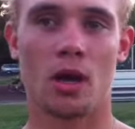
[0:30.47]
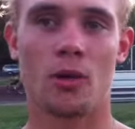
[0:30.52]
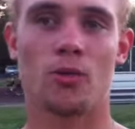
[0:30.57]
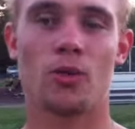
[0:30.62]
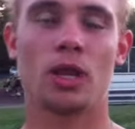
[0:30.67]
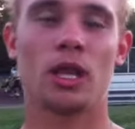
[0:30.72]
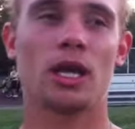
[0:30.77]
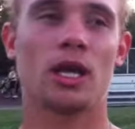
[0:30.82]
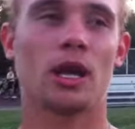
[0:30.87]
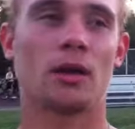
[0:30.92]
it
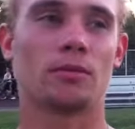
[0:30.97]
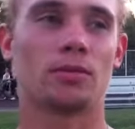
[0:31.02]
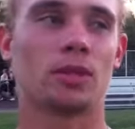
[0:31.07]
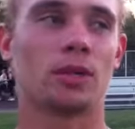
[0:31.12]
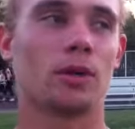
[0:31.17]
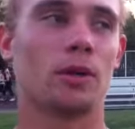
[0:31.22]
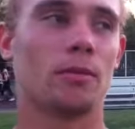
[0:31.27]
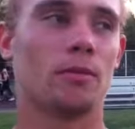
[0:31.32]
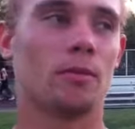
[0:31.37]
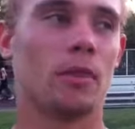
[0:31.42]
really
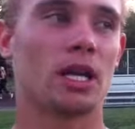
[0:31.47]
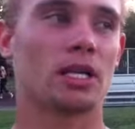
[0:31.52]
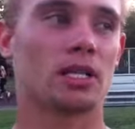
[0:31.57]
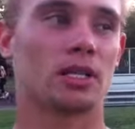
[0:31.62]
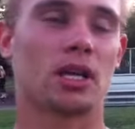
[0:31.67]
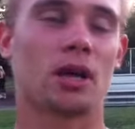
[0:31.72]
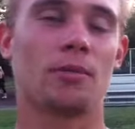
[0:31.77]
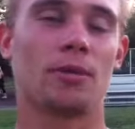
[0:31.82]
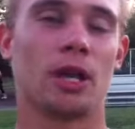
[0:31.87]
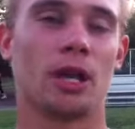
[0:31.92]
comes
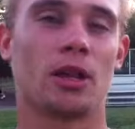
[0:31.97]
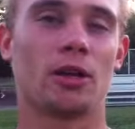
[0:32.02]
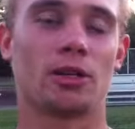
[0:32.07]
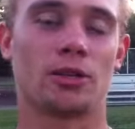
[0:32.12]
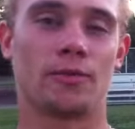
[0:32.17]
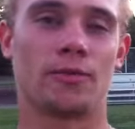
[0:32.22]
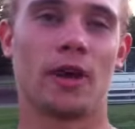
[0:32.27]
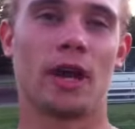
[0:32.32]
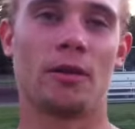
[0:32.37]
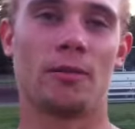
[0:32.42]
makes us come together
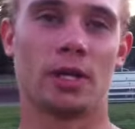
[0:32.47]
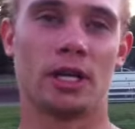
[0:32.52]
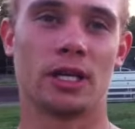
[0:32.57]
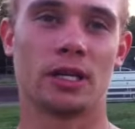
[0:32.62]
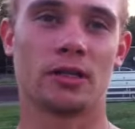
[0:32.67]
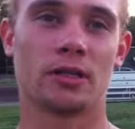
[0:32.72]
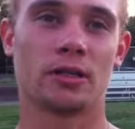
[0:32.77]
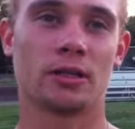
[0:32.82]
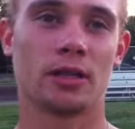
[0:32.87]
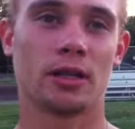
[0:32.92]
as a
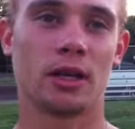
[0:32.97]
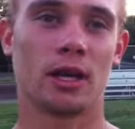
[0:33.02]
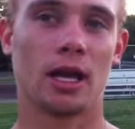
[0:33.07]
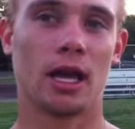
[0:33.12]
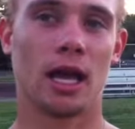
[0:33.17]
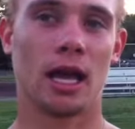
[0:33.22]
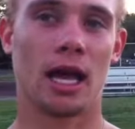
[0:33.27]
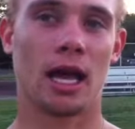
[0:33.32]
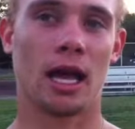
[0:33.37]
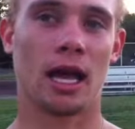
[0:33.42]
family,
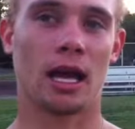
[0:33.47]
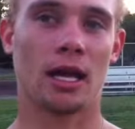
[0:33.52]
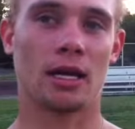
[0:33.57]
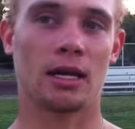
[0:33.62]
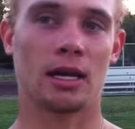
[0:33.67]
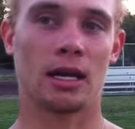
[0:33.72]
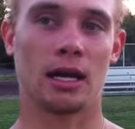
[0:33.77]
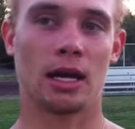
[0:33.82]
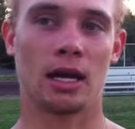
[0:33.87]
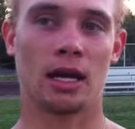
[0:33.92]

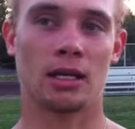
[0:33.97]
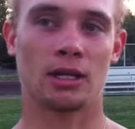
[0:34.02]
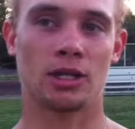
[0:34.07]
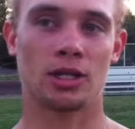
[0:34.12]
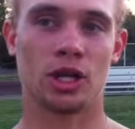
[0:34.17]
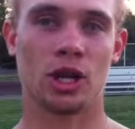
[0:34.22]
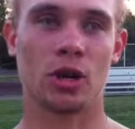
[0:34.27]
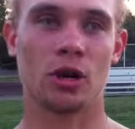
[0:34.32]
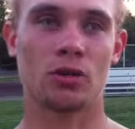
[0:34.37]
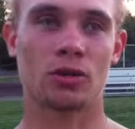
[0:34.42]
and it
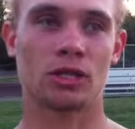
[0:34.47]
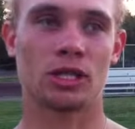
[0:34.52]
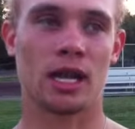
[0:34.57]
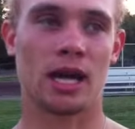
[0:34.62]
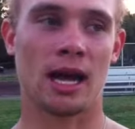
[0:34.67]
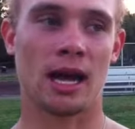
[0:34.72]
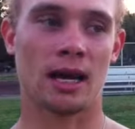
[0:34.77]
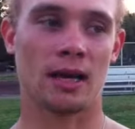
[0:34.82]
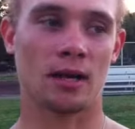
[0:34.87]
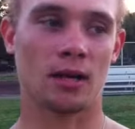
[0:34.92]
shows
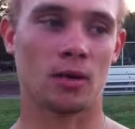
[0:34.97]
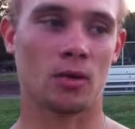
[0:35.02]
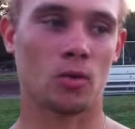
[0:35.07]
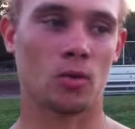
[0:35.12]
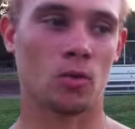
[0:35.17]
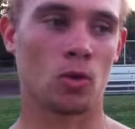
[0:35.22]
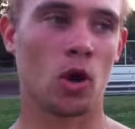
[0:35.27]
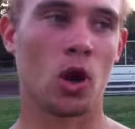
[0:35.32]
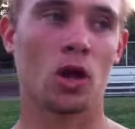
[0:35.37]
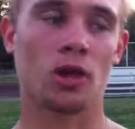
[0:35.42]
that
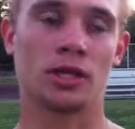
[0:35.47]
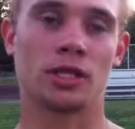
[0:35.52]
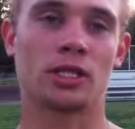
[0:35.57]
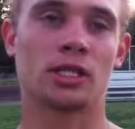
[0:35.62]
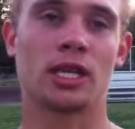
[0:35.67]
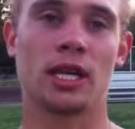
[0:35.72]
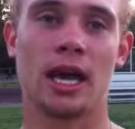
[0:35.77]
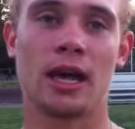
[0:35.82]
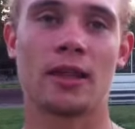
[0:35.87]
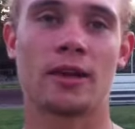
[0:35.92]
we're all in
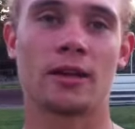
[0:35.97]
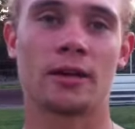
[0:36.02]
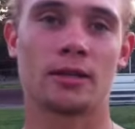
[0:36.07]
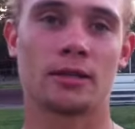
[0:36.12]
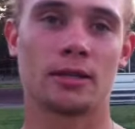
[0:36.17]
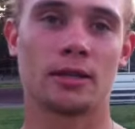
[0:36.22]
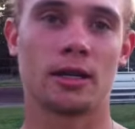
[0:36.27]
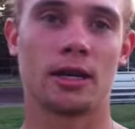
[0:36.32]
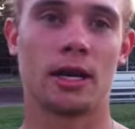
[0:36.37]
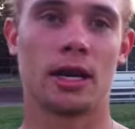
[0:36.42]
this together,
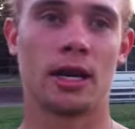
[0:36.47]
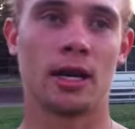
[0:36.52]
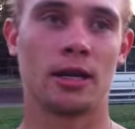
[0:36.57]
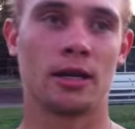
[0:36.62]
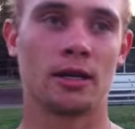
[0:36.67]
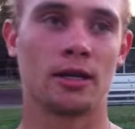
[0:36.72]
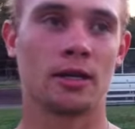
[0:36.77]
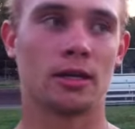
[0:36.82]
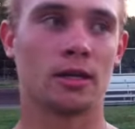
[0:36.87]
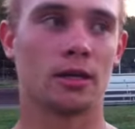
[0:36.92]

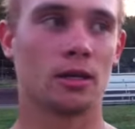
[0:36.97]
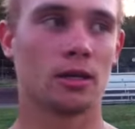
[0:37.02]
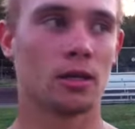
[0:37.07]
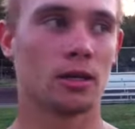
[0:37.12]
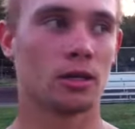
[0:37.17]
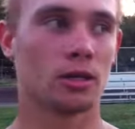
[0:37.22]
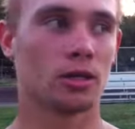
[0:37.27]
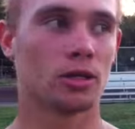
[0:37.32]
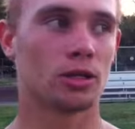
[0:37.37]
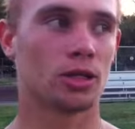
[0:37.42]
and
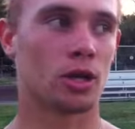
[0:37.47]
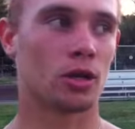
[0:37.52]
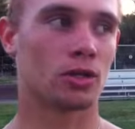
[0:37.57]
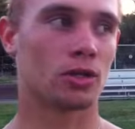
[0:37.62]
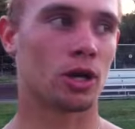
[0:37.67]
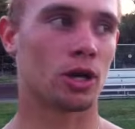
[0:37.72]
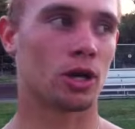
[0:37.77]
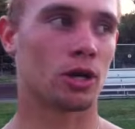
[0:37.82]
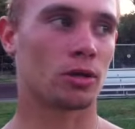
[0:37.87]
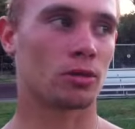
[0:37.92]

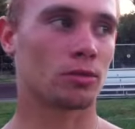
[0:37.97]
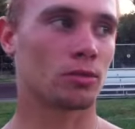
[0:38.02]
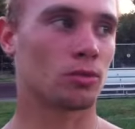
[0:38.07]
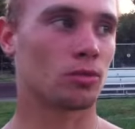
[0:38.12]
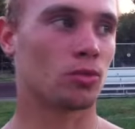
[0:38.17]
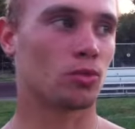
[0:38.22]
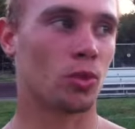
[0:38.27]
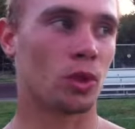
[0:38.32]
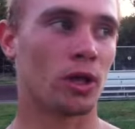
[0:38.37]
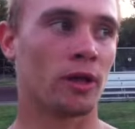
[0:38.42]
shows our
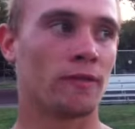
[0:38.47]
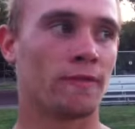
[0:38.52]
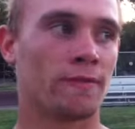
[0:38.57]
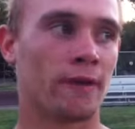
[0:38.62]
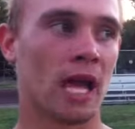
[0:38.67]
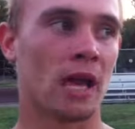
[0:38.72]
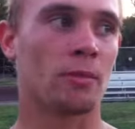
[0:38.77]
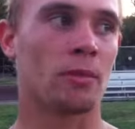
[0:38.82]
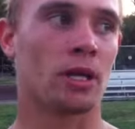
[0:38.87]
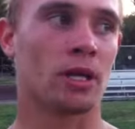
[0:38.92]
really
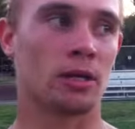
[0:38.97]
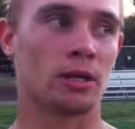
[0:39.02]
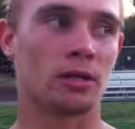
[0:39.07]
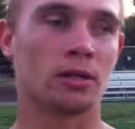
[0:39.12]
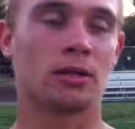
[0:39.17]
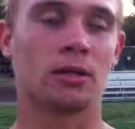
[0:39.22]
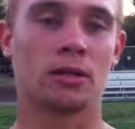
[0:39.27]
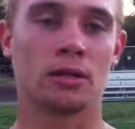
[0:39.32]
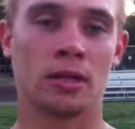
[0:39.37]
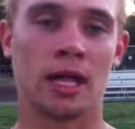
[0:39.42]
family
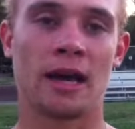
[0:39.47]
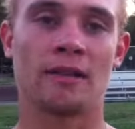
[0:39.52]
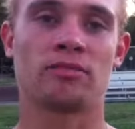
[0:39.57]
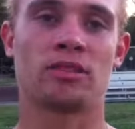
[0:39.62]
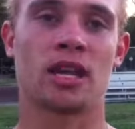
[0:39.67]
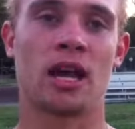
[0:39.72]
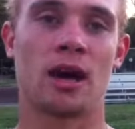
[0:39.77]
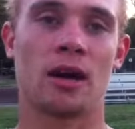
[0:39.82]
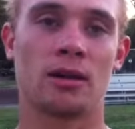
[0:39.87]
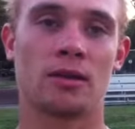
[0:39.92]

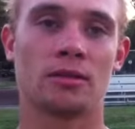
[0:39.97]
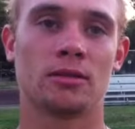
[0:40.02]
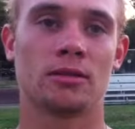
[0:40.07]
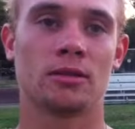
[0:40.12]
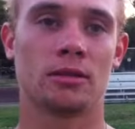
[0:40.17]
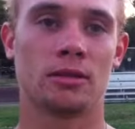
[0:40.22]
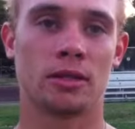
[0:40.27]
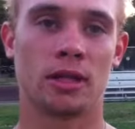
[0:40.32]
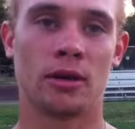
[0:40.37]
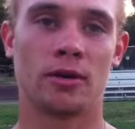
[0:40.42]
lifestyle
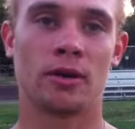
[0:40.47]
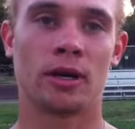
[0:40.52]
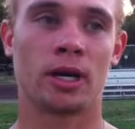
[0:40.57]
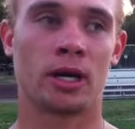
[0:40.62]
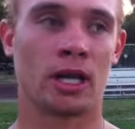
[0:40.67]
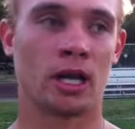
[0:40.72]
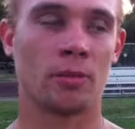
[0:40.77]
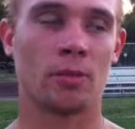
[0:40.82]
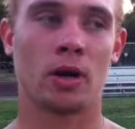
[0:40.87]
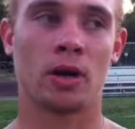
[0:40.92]
that we're
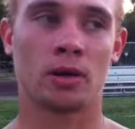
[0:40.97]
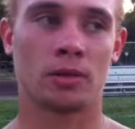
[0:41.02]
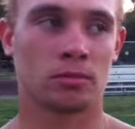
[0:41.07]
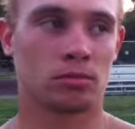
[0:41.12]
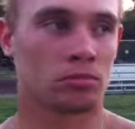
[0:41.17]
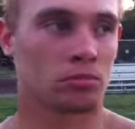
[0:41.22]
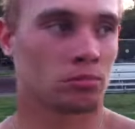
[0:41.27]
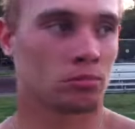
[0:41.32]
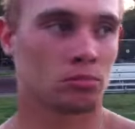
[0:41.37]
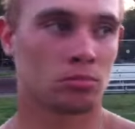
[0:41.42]
going to keep
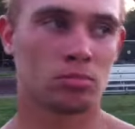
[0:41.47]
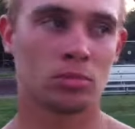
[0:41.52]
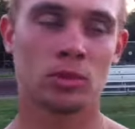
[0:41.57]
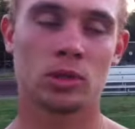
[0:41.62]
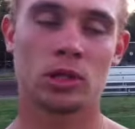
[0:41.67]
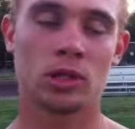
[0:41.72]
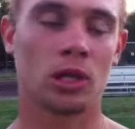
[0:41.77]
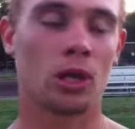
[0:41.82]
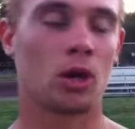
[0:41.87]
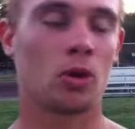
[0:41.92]
on
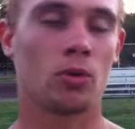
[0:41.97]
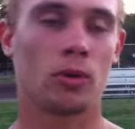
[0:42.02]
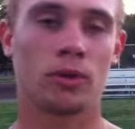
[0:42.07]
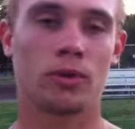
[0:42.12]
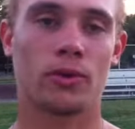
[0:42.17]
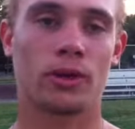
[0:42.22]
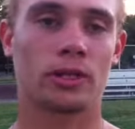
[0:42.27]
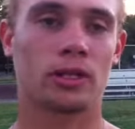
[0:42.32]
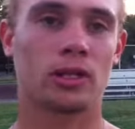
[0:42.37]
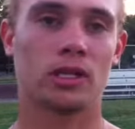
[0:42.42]
going
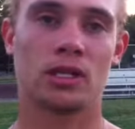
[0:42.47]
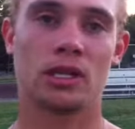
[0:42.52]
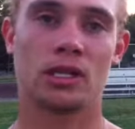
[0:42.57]
with the rest of